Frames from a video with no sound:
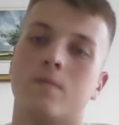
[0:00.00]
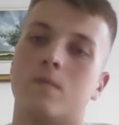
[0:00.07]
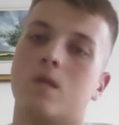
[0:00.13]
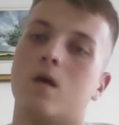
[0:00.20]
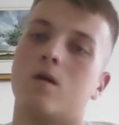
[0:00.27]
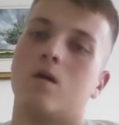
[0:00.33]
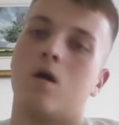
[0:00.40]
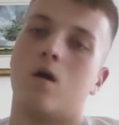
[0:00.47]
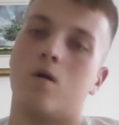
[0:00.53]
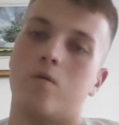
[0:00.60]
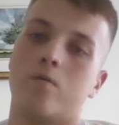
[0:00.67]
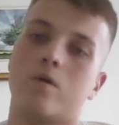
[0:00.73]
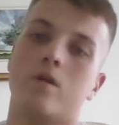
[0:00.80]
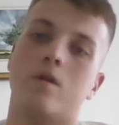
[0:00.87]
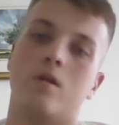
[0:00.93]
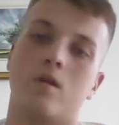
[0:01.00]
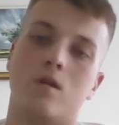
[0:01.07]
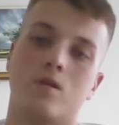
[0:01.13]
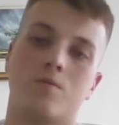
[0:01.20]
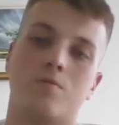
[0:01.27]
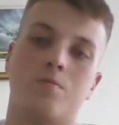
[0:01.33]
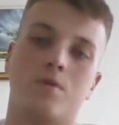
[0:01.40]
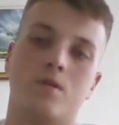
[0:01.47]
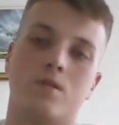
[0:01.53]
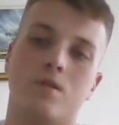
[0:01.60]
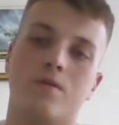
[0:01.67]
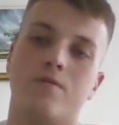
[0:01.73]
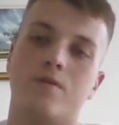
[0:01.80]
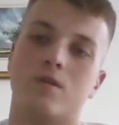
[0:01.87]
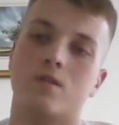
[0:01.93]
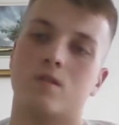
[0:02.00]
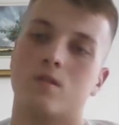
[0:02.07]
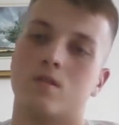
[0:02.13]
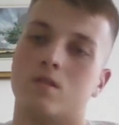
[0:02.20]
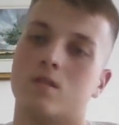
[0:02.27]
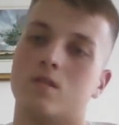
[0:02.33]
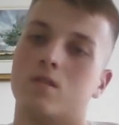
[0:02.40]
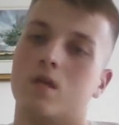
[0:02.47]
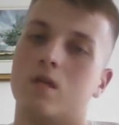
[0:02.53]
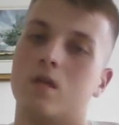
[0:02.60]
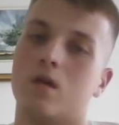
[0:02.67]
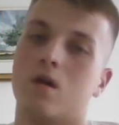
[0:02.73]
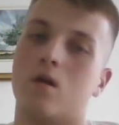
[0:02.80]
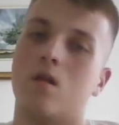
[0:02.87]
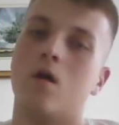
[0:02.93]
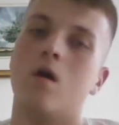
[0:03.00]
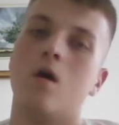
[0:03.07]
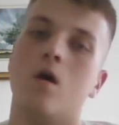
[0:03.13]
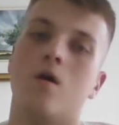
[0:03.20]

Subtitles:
that are written in a specific syntactical